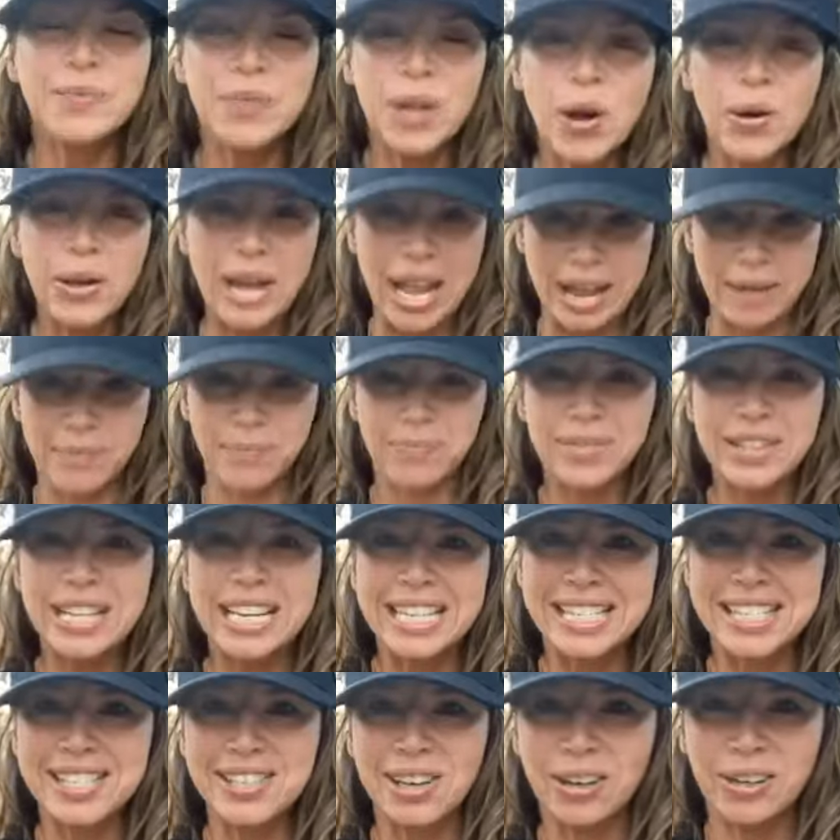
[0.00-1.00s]
Okay,
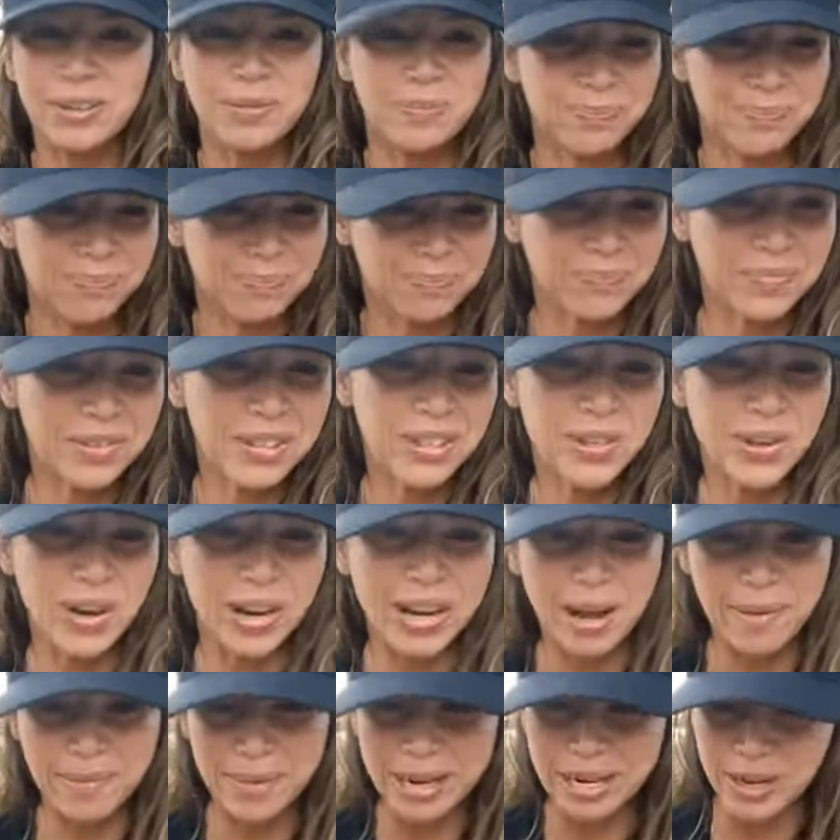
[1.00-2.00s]
let's start. So I
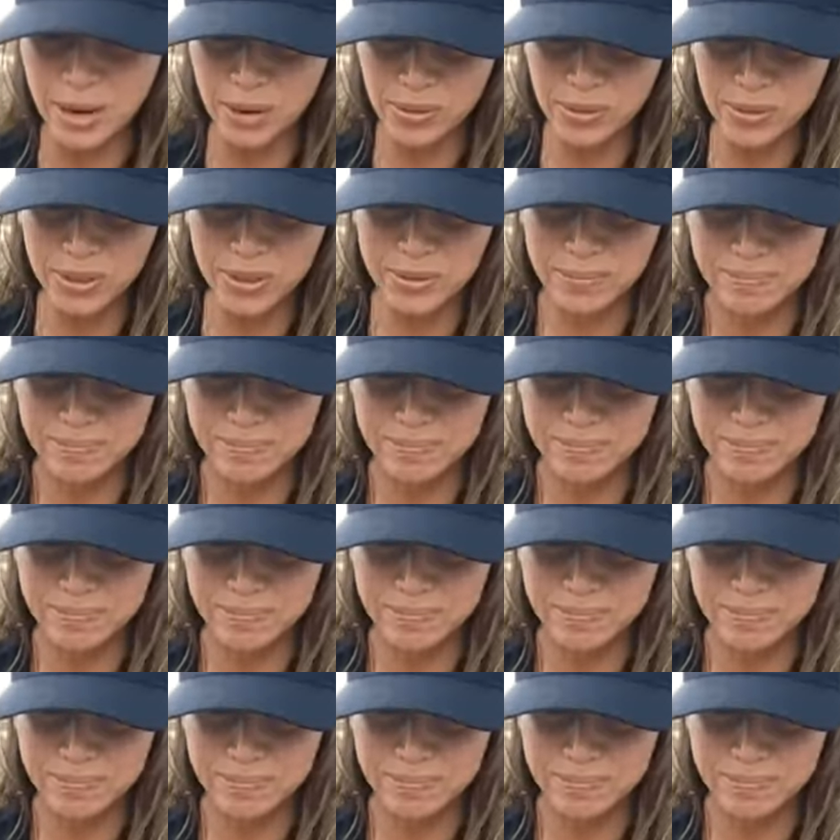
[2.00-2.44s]
got my notes